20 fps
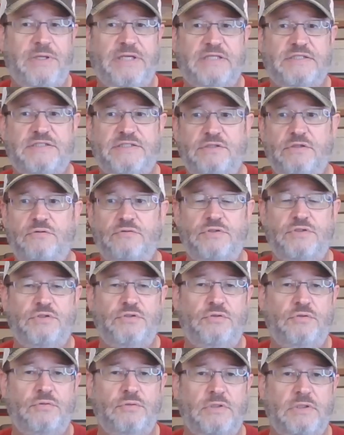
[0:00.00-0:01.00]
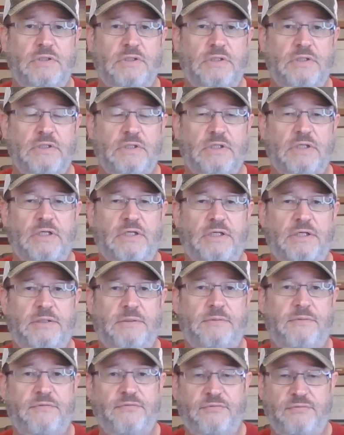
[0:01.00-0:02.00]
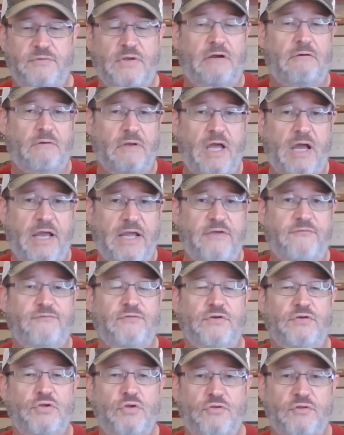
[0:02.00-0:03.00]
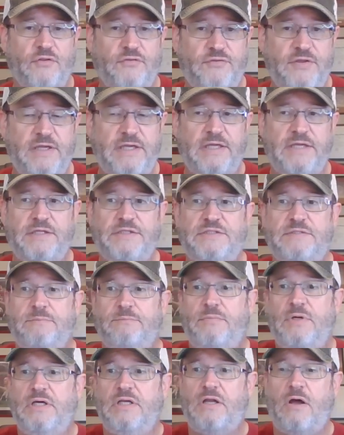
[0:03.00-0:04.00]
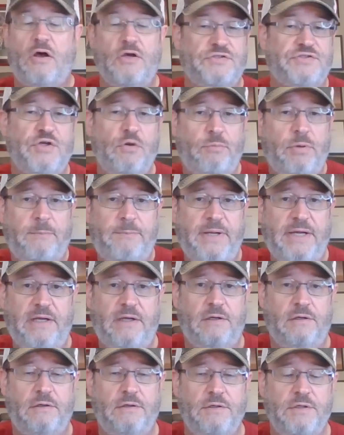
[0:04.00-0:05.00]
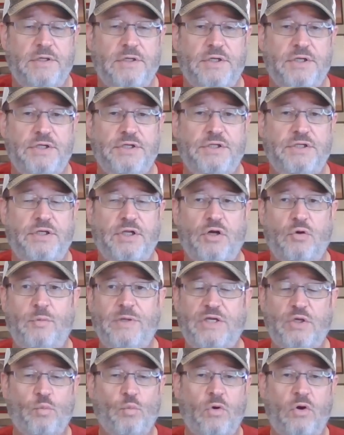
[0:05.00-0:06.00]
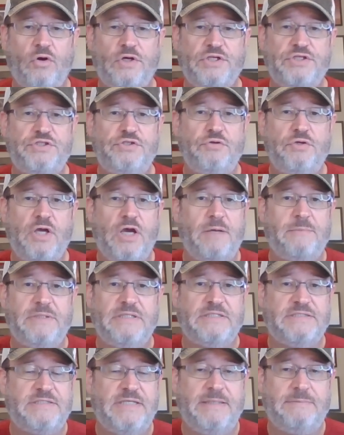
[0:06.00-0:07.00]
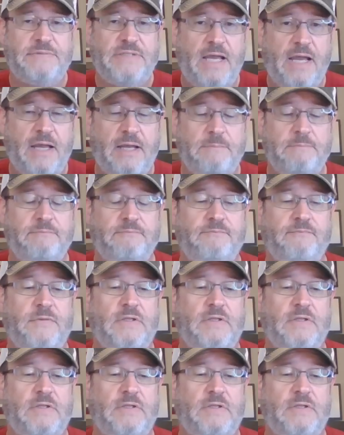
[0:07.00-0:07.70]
We can still do uh, our life and do the things, but also prepare. You know, we can walk and chew gum at the same time.